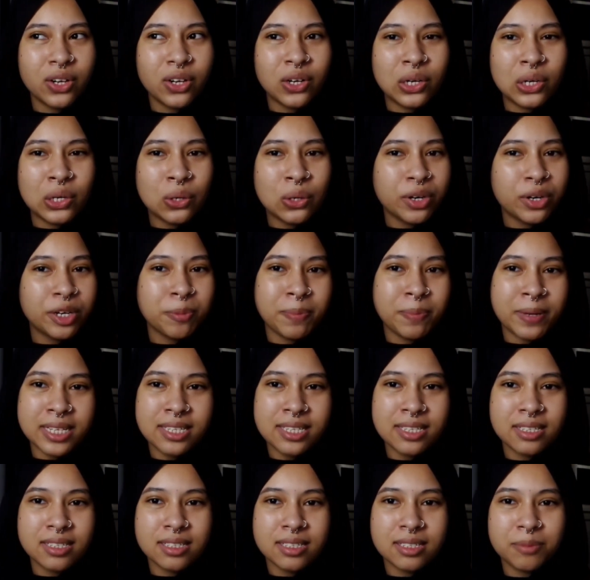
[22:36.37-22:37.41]
Lord
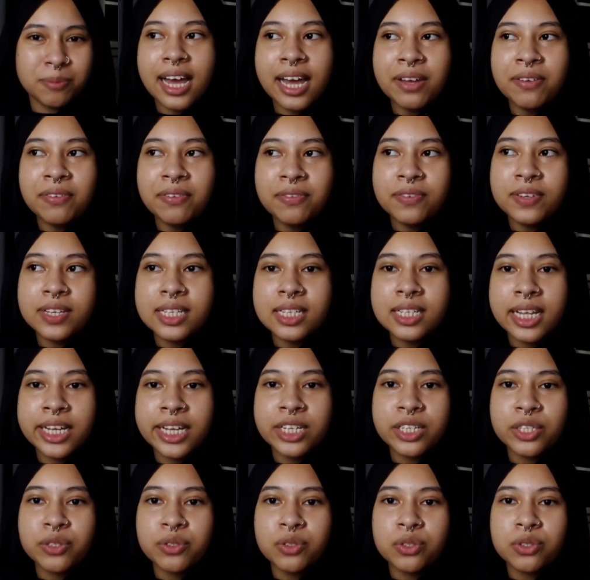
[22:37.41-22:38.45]
Basil. I feel
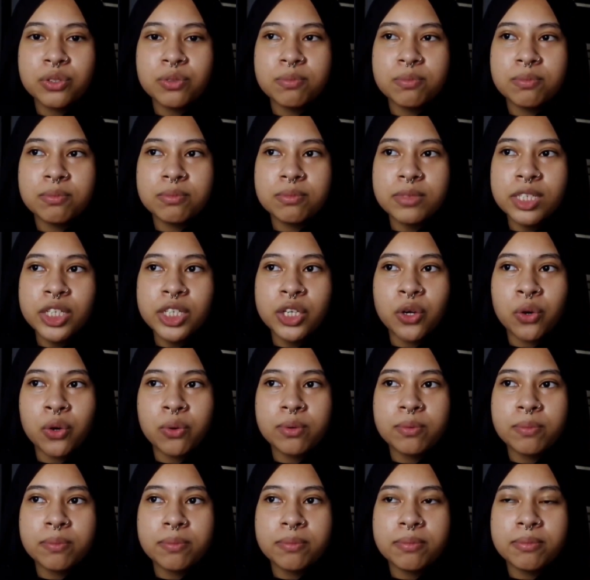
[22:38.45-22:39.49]
like, you
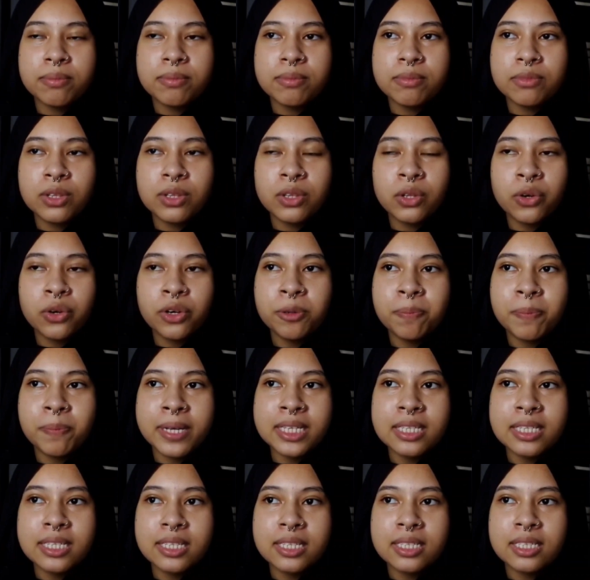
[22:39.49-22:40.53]
know, Lord
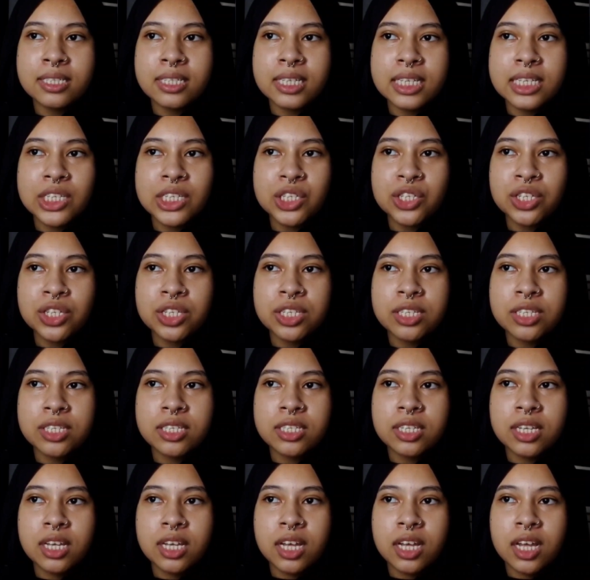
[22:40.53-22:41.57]
Basil is
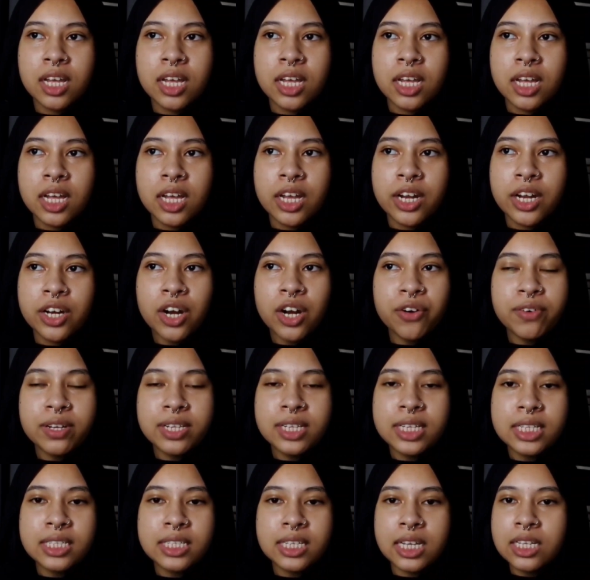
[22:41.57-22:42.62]
just not
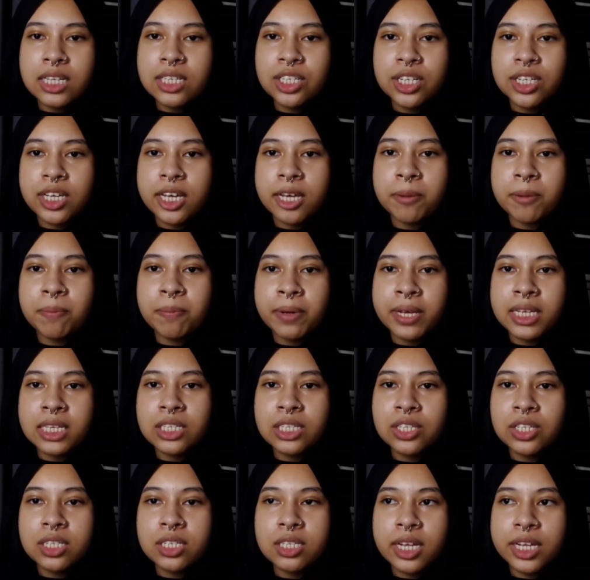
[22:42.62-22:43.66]
really teaching him, but
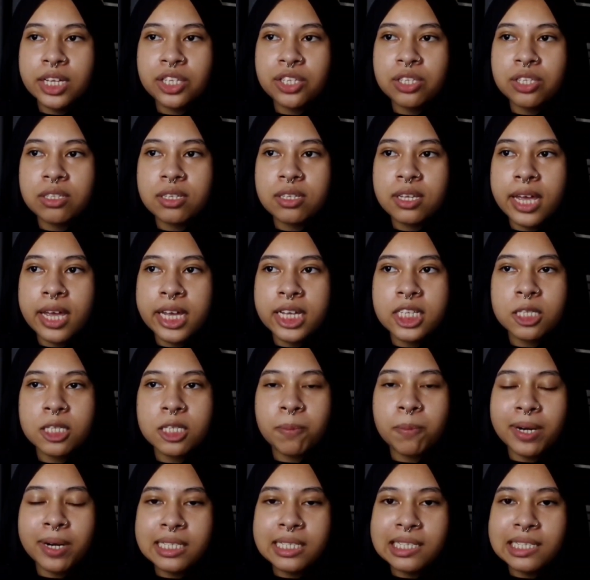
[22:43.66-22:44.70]
it's just like
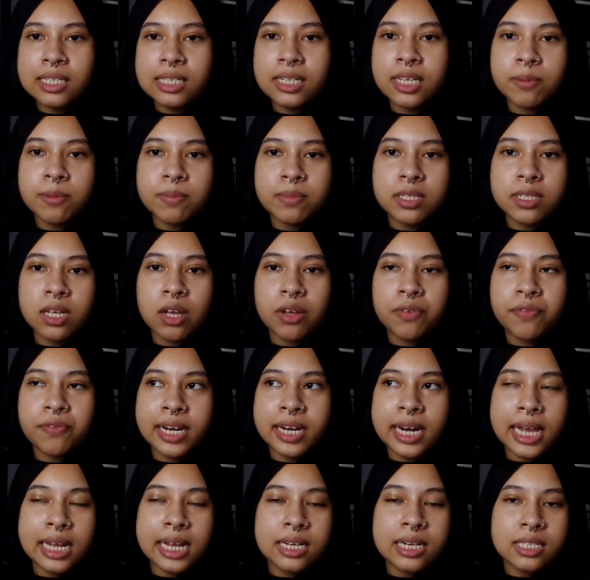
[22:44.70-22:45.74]
expressing himself
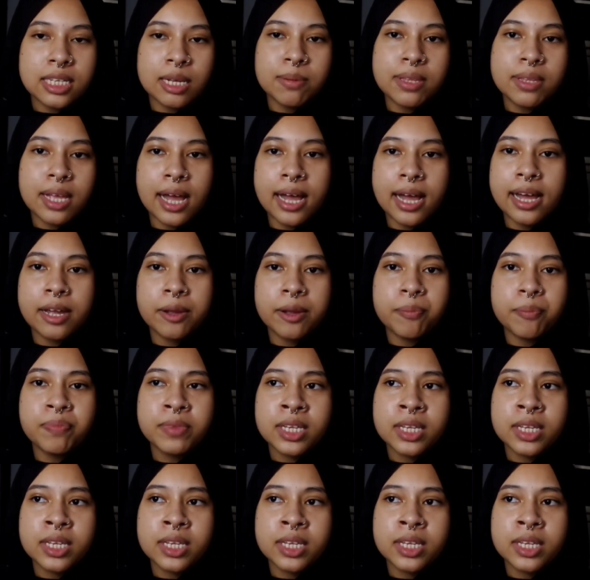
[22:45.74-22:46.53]
and at the same time